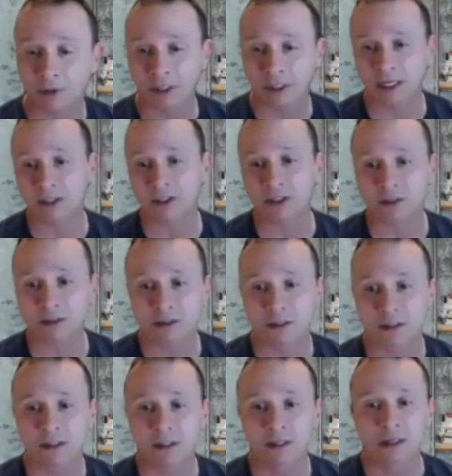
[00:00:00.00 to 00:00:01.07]

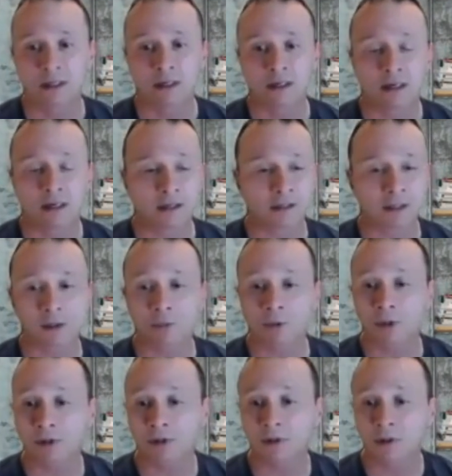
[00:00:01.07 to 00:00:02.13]
applications, things
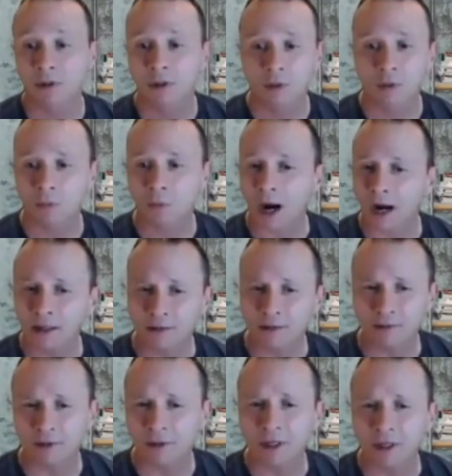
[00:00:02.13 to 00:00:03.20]
with wide
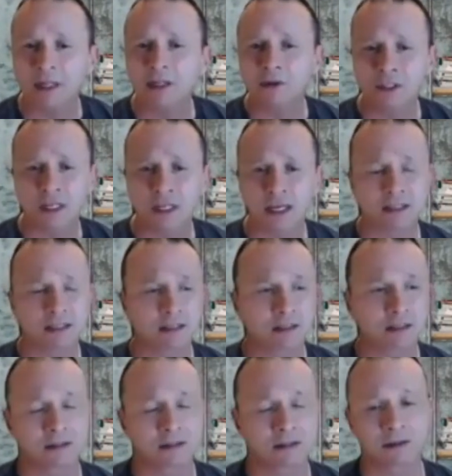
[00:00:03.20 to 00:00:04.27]
and varying use
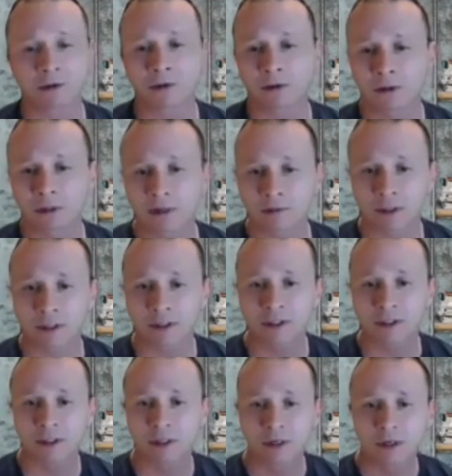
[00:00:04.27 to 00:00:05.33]
cases in order to
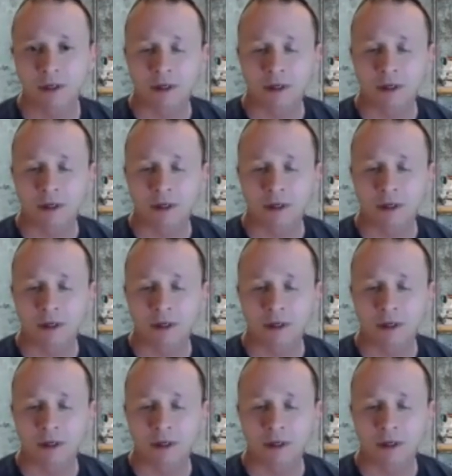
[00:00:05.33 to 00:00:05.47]
leverage,